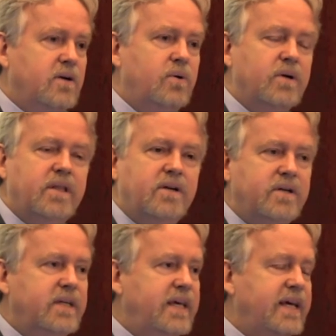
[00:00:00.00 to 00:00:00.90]
Who are the
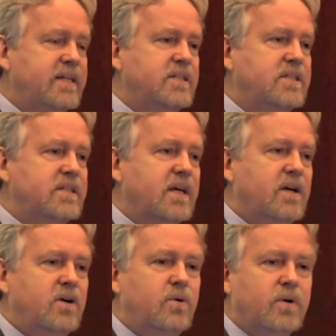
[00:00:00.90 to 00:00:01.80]
good kids?
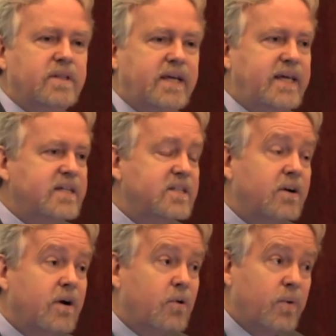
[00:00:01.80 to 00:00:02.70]
Who are the kids
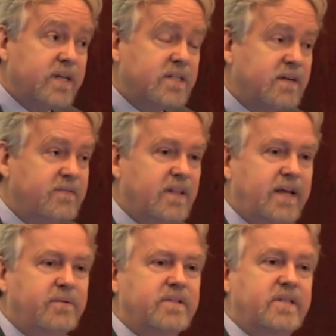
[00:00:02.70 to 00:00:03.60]
that are at risk of
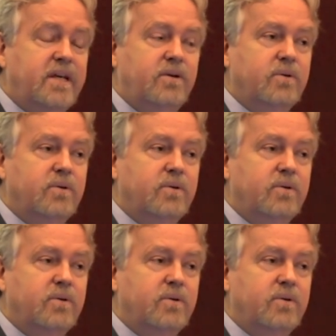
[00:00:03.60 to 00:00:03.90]
delinquency?